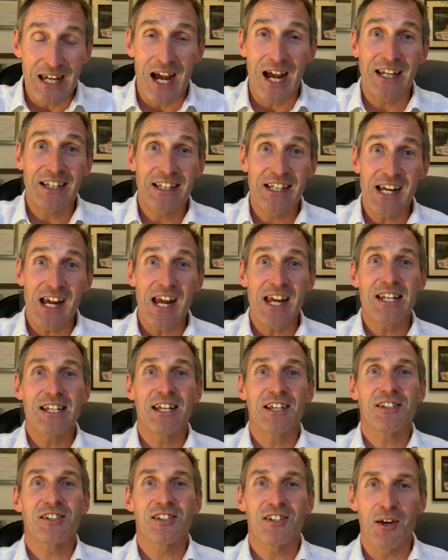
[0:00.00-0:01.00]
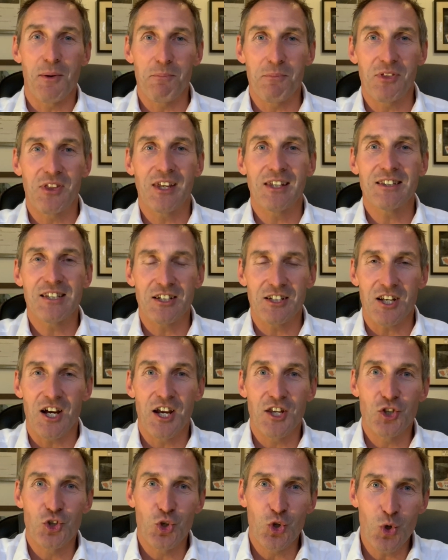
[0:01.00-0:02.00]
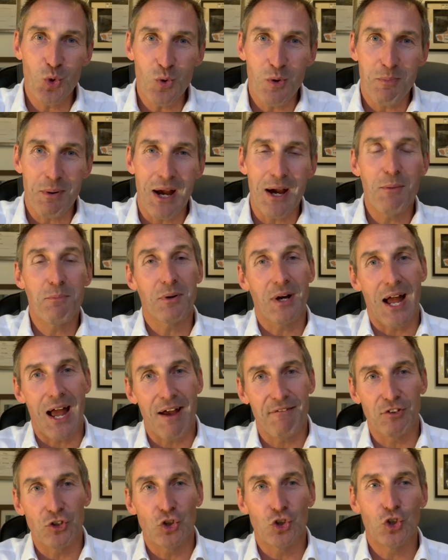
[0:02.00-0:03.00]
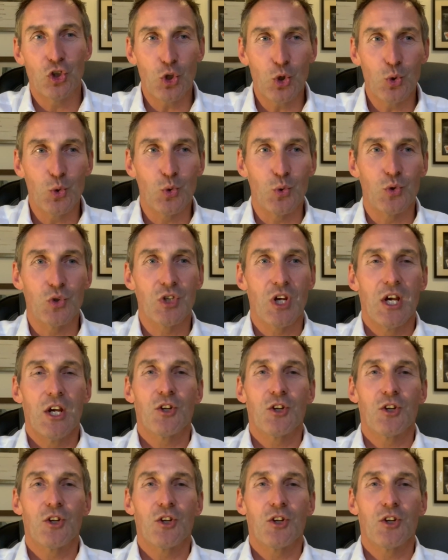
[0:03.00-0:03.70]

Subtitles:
again, it's something that I knew about but haven't used.